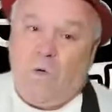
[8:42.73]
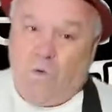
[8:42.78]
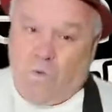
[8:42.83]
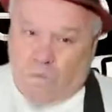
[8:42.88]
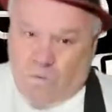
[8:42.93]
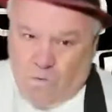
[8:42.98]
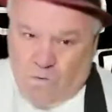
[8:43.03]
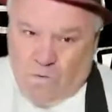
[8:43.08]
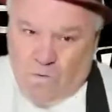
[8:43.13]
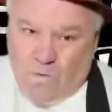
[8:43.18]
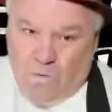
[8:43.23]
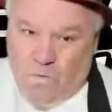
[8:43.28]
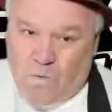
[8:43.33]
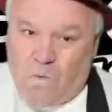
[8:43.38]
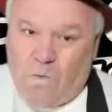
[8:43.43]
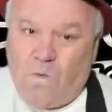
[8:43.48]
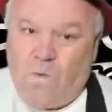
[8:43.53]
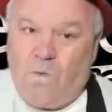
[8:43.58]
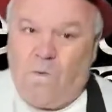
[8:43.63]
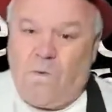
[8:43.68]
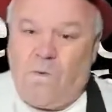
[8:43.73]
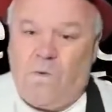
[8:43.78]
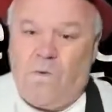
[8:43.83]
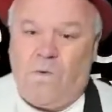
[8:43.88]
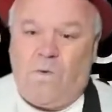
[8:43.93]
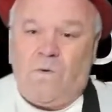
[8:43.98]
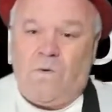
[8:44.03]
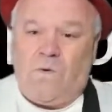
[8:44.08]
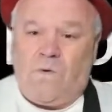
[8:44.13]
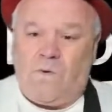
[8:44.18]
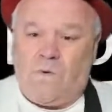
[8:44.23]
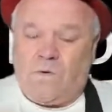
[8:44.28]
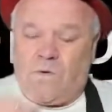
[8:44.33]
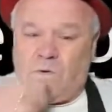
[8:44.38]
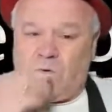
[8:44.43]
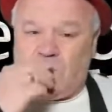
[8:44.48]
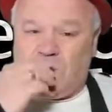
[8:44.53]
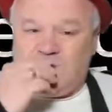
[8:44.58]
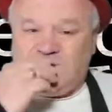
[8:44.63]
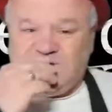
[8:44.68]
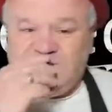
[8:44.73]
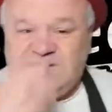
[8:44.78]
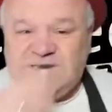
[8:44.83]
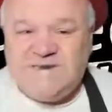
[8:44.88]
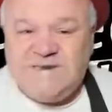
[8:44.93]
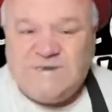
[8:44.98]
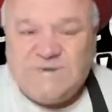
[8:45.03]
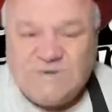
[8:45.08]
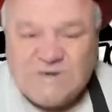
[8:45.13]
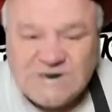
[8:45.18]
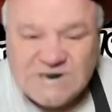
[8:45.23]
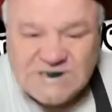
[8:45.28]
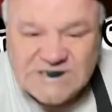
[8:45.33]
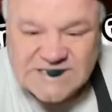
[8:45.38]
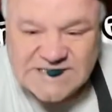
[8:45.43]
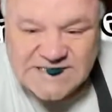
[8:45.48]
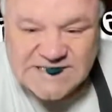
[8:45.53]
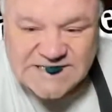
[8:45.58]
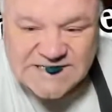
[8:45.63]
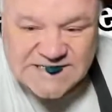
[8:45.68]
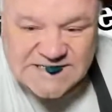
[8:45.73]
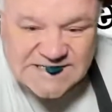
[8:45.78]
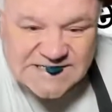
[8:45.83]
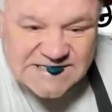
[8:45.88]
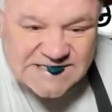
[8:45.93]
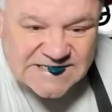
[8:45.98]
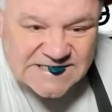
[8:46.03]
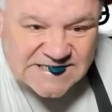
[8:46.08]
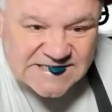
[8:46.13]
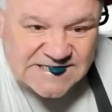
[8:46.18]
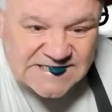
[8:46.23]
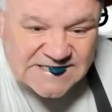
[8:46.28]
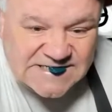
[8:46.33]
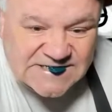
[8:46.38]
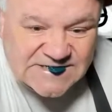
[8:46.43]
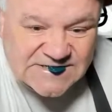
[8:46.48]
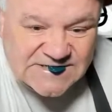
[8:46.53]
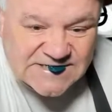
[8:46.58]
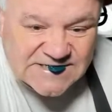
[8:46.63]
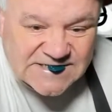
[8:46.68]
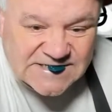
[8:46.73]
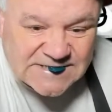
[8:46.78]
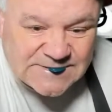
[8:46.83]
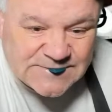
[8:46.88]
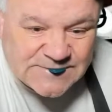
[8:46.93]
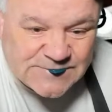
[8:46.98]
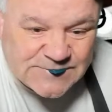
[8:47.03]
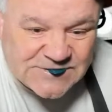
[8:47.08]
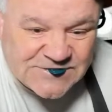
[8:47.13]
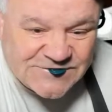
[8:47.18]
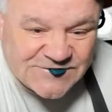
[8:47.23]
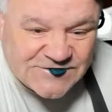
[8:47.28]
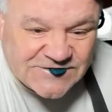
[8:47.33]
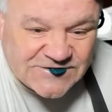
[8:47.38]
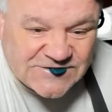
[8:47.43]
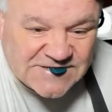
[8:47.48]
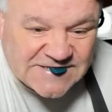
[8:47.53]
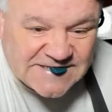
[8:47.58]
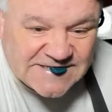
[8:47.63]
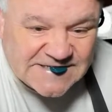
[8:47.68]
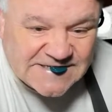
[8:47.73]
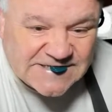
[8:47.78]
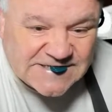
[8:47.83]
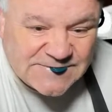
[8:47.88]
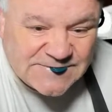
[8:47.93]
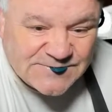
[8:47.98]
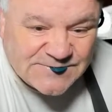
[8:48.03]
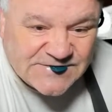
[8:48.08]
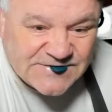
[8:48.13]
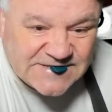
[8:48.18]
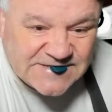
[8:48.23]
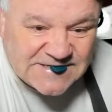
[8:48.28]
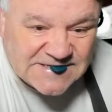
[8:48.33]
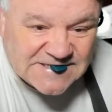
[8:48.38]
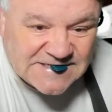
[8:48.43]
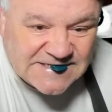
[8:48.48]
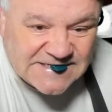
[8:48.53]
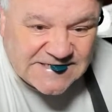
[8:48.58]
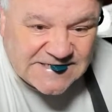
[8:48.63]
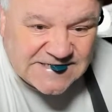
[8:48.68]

Oh, we'll change that setting so it stops buffering, hopefully.